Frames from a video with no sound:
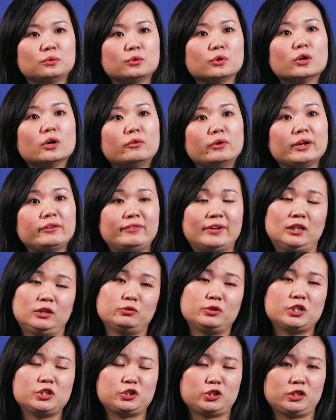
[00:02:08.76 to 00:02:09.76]
to correct
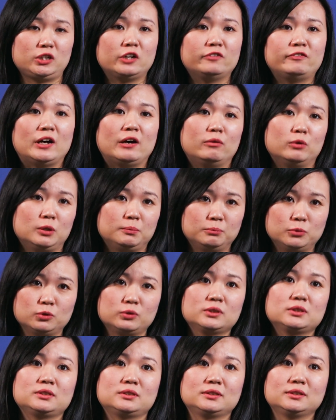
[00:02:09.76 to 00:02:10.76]
valuation of our
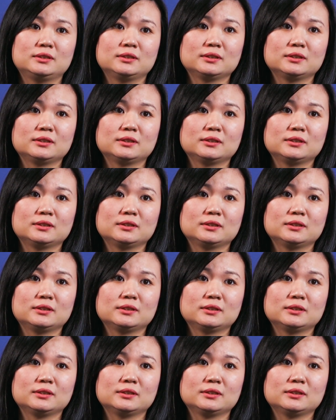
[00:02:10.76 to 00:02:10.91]
books.